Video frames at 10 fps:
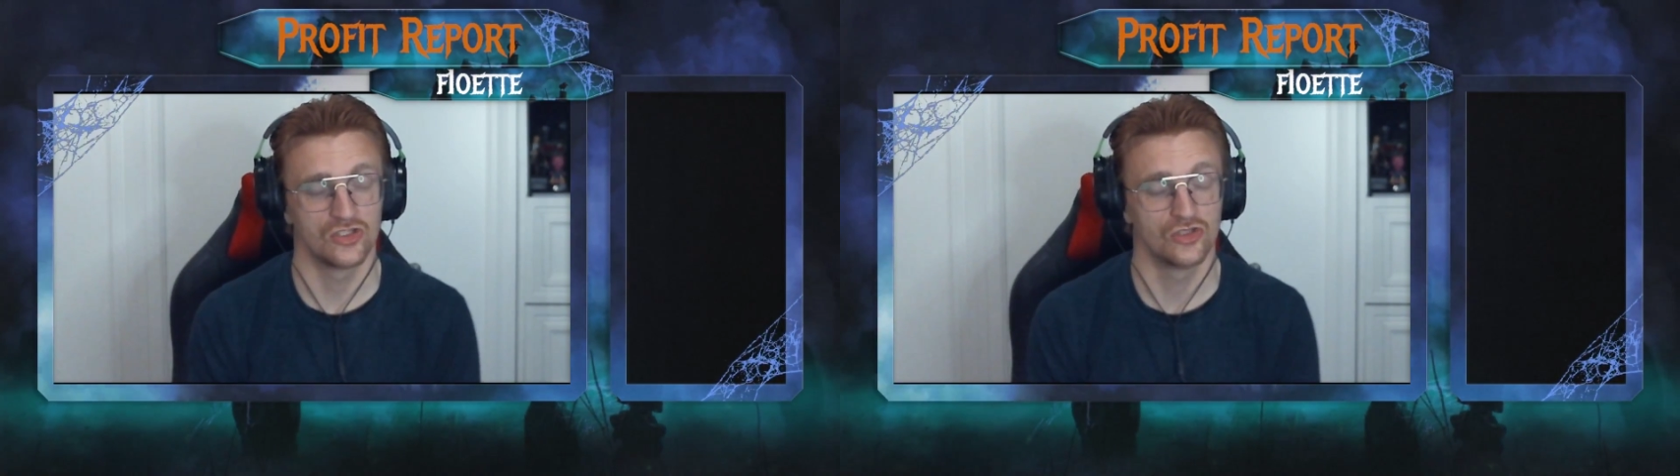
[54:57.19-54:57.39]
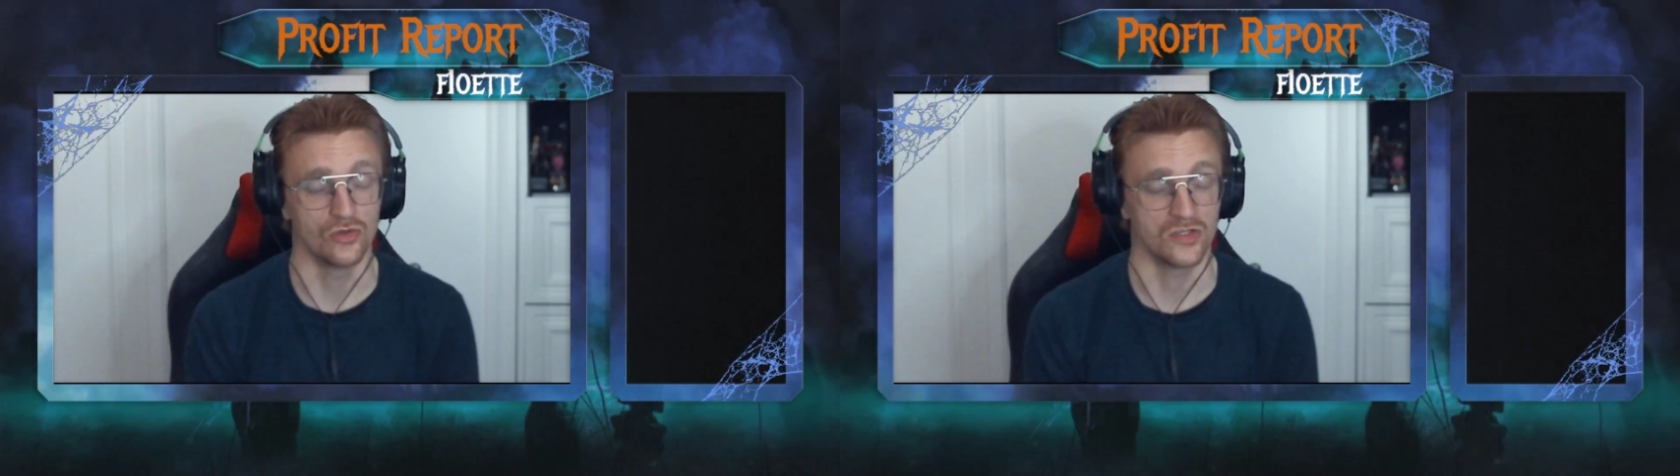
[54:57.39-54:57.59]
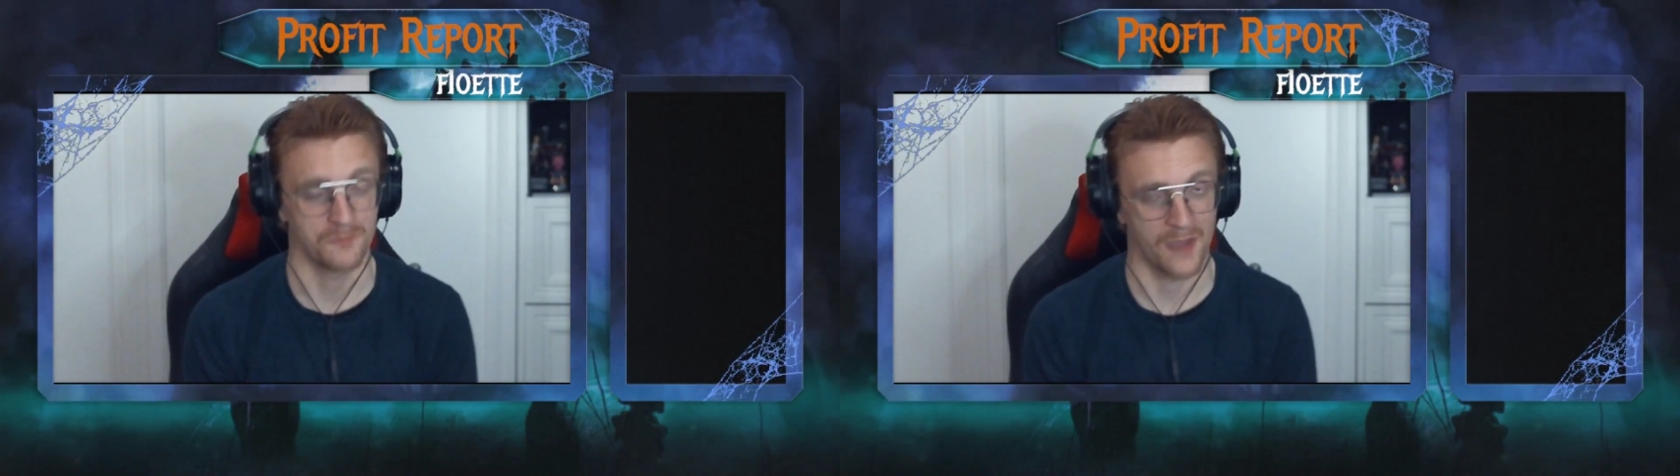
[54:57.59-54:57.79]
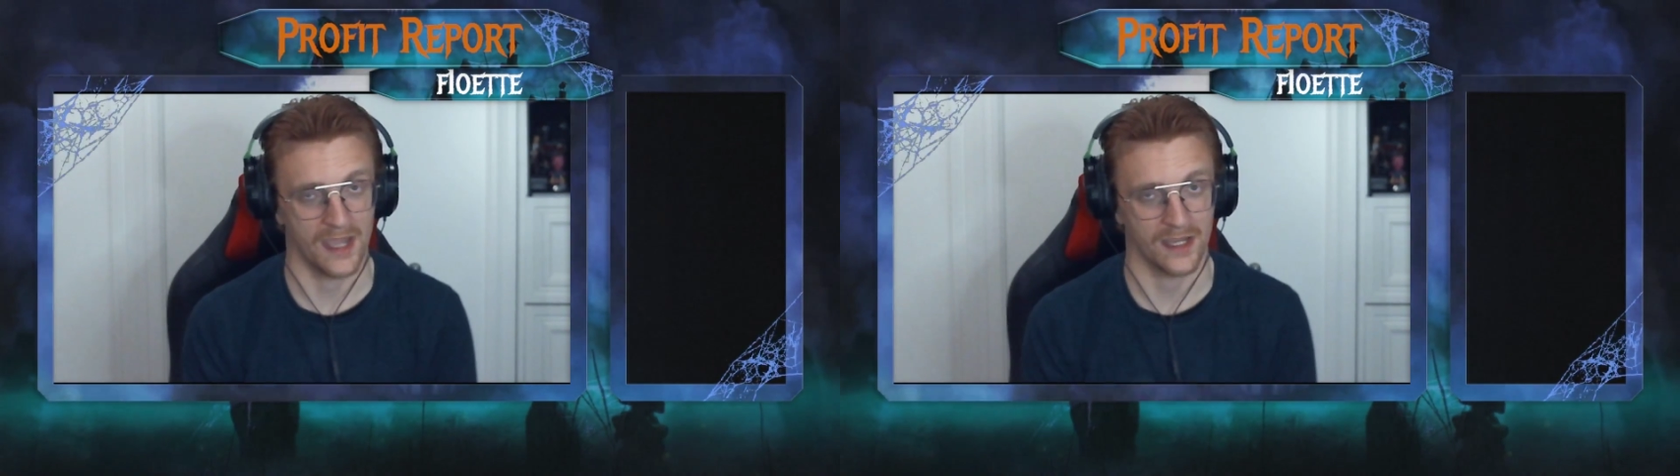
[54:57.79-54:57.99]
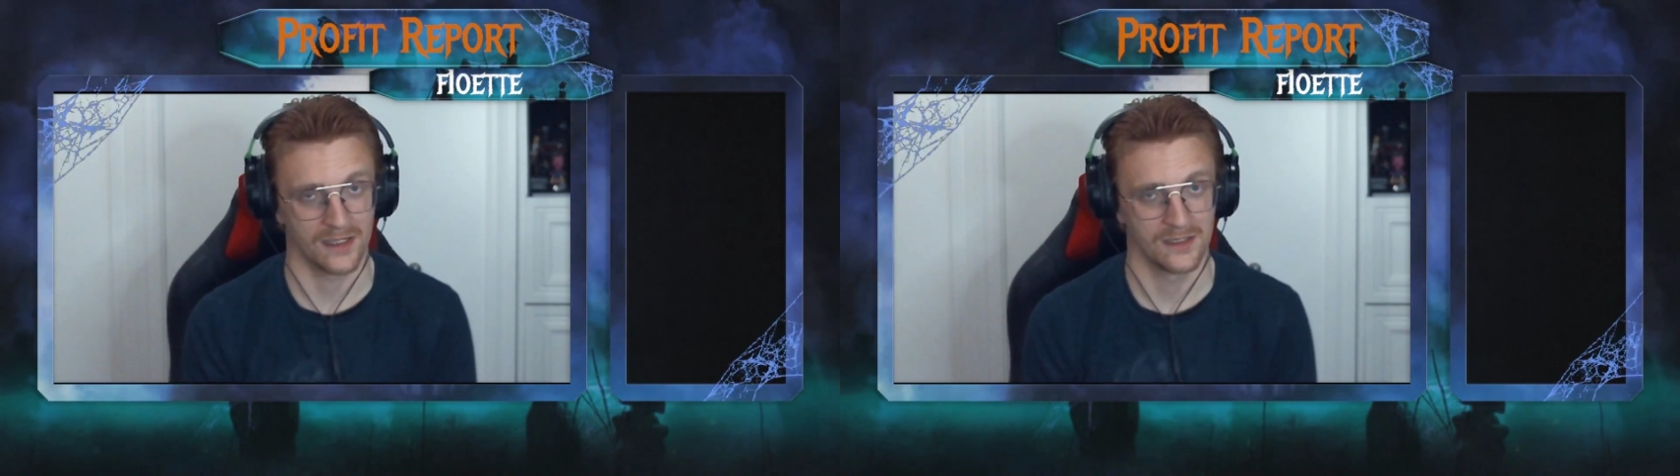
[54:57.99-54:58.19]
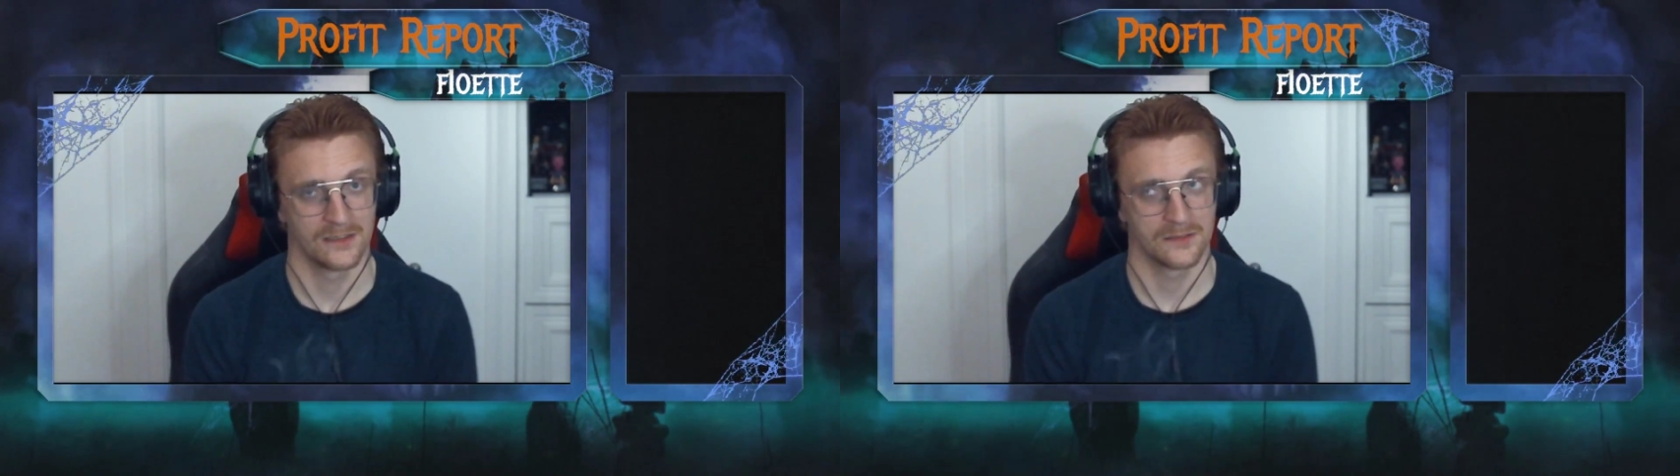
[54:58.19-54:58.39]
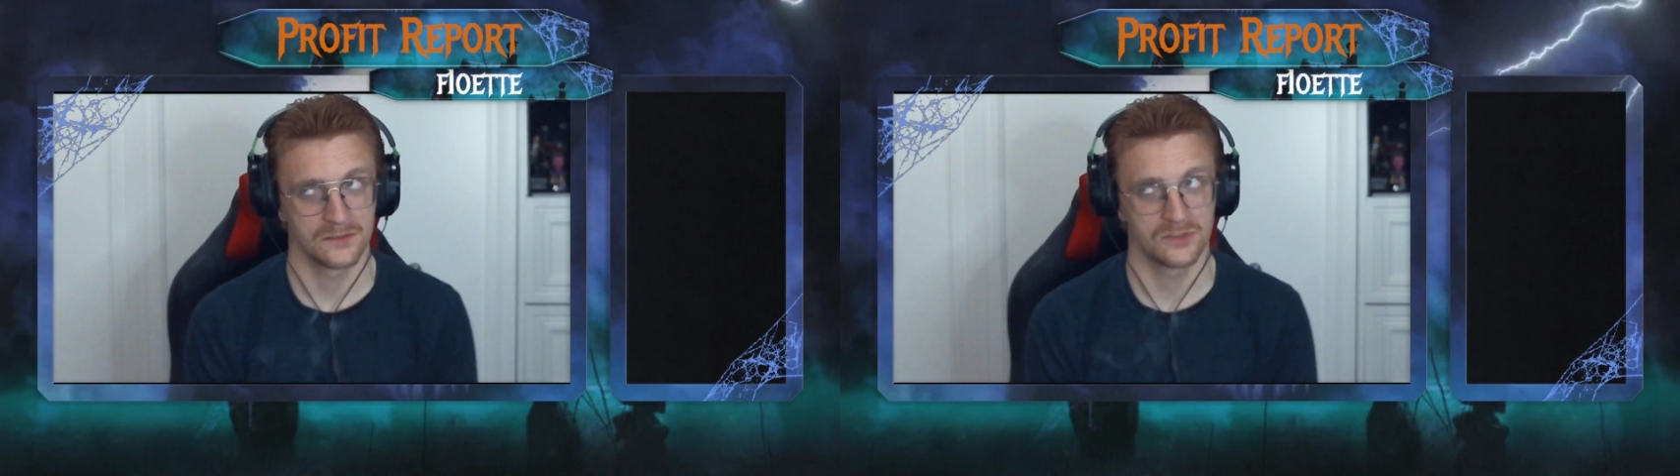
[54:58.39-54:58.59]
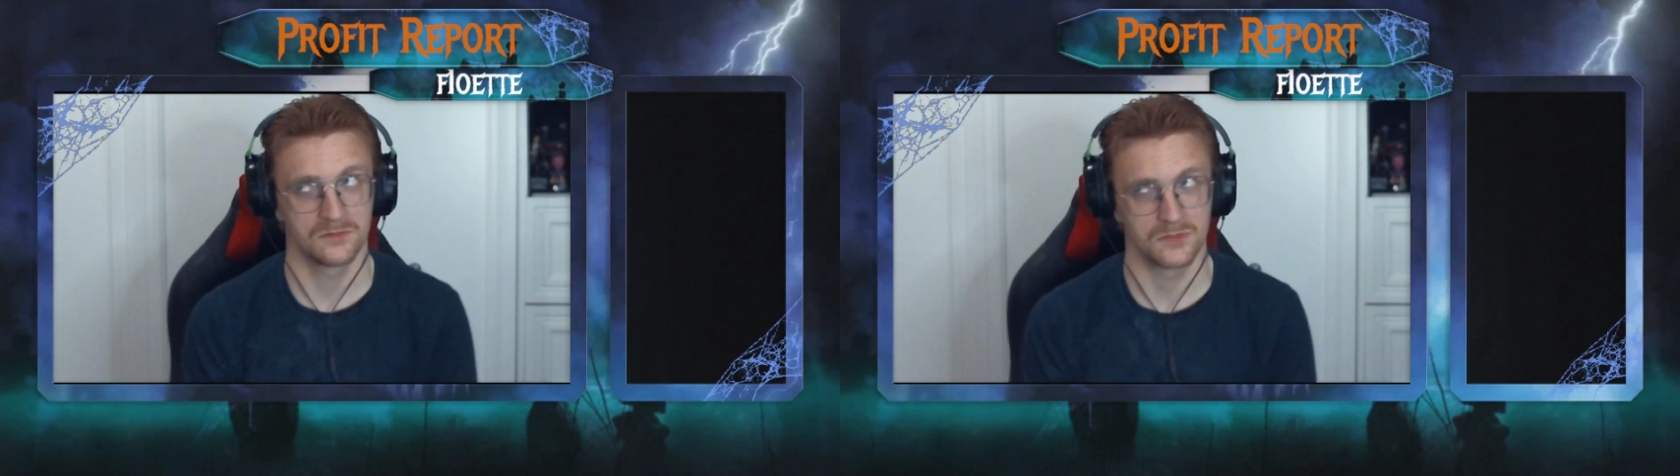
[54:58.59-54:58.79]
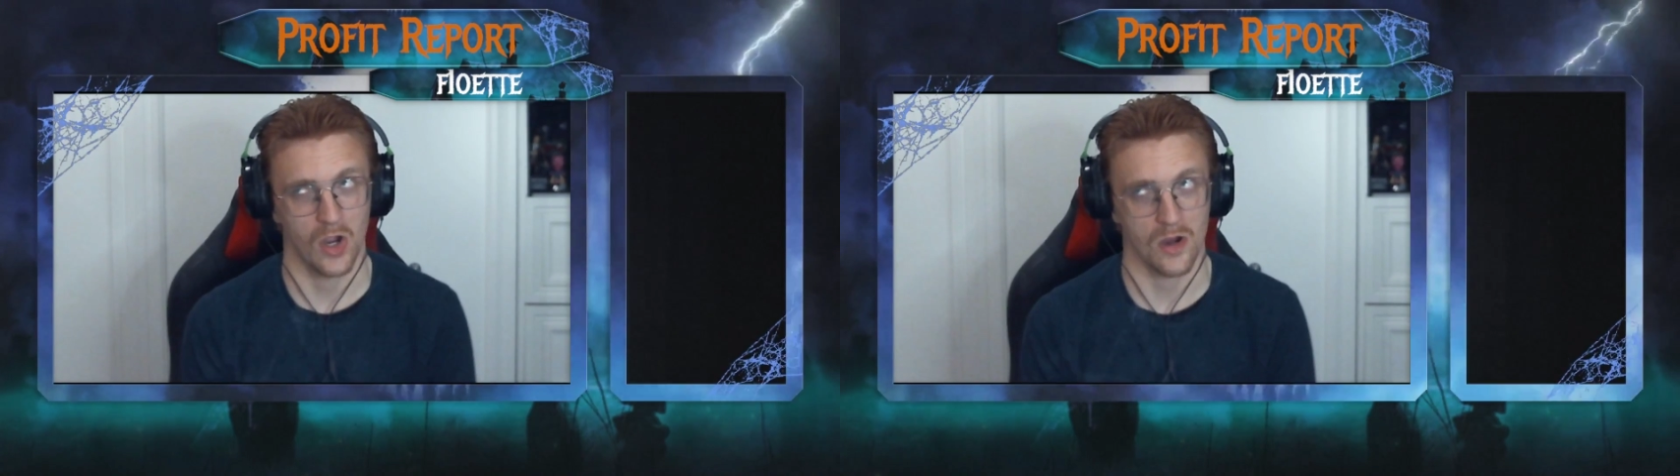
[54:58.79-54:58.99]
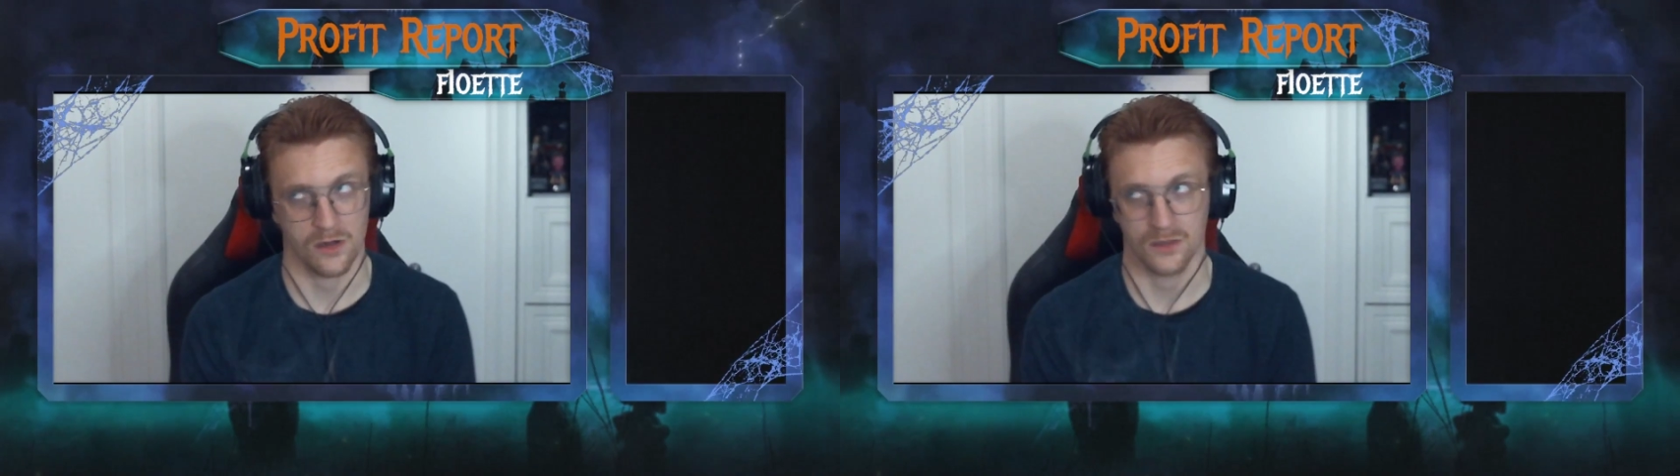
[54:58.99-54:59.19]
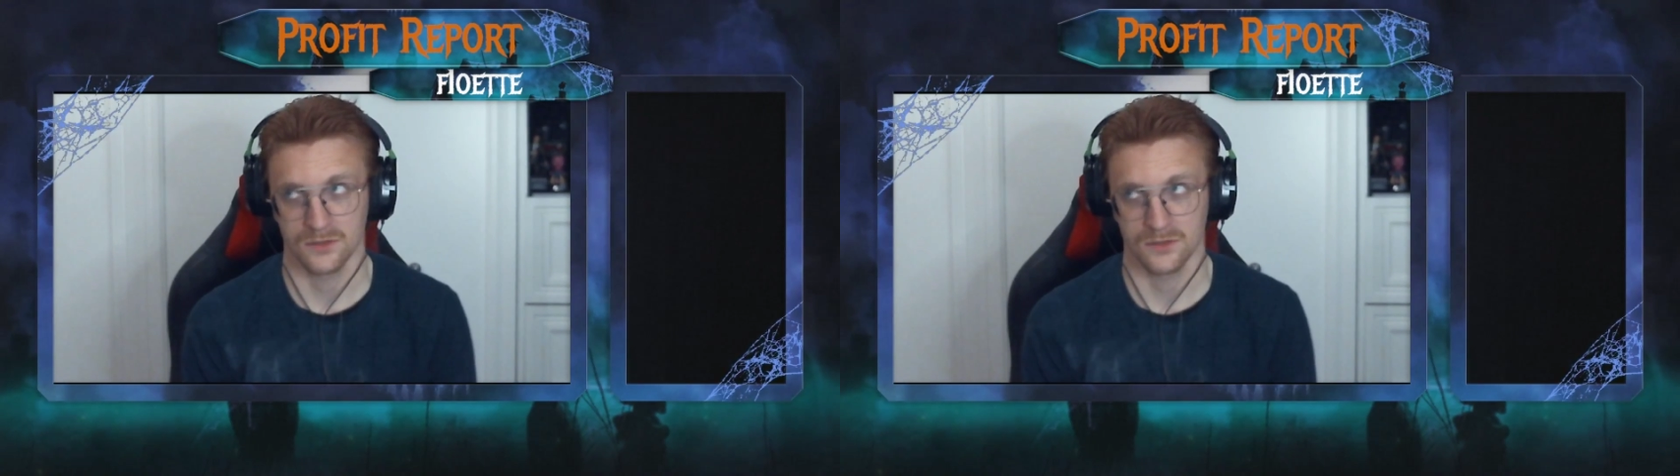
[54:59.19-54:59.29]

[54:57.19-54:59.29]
douchebag dar.